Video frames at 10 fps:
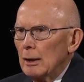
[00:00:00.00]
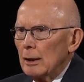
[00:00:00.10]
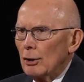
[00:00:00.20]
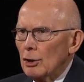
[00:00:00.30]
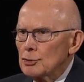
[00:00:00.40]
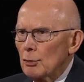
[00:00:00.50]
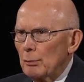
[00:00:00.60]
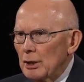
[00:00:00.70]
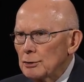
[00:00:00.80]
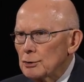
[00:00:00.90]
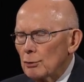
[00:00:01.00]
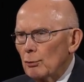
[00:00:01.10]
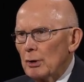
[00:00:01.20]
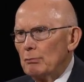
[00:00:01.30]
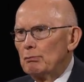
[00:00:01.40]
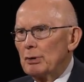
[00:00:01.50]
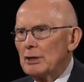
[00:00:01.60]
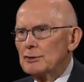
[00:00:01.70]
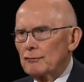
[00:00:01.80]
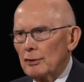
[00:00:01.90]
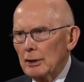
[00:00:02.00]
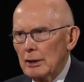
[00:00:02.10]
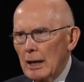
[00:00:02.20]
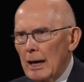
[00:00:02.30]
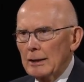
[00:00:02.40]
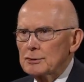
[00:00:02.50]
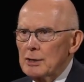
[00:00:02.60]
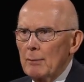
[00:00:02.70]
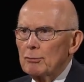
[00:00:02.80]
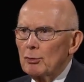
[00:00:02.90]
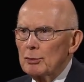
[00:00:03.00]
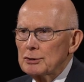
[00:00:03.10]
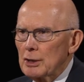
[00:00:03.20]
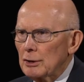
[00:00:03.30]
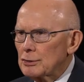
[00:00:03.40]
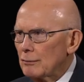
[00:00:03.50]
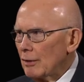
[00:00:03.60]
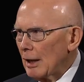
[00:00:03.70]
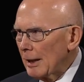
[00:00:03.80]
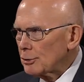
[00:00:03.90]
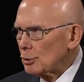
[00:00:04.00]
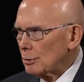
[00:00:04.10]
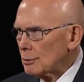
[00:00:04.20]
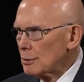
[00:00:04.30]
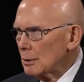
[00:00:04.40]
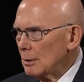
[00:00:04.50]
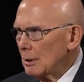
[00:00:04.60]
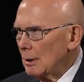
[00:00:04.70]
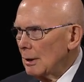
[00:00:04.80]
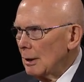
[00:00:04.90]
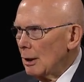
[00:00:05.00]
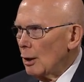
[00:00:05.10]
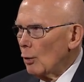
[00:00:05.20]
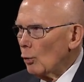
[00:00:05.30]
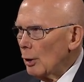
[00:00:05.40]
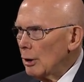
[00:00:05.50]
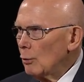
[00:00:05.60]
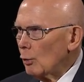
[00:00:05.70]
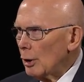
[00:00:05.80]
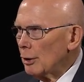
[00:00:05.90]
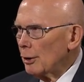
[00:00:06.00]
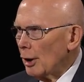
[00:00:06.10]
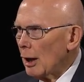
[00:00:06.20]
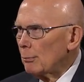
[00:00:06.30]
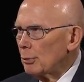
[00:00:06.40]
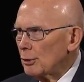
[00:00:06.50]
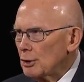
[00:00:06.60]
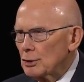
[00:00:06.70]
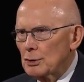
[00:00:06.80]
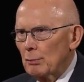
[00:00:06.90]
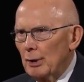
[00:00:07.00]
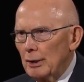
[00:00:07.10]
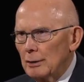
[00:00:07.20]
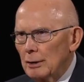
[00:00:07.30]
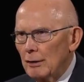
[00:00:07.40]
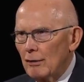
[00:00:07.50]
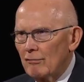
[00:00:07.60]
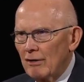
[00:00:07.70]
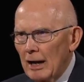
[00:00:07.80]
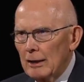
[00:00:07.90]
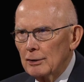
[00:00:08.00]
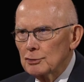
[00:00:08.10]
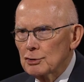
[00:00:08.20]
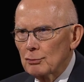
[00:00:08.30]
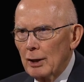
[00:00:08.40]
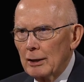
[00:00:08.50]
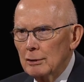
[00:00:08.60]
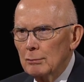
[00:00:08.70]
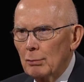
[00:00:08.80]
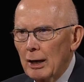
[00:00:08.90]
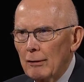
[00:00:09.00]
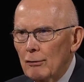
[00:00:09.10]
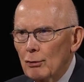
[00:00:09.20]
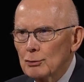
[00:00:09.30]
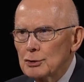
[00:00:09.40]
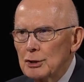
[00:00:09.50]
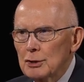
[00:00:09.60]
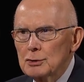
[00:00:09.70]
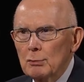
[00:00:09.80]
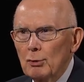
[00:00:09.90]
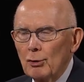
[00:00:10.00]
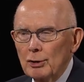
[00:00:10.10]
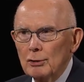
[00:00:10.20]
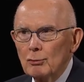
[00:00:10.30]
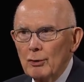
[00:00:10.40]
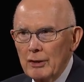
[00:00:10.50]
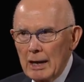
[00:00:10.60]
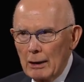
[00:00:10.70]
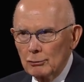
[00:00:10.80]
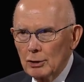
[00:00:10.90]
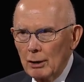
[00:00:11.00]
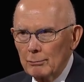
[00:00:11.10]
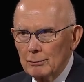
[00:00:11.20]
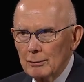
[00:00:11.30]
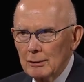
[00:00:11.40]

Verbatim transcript: It also means that we peacefully accept the results of elections. We will not participate in the violence threatened by those disappointed with the outcome.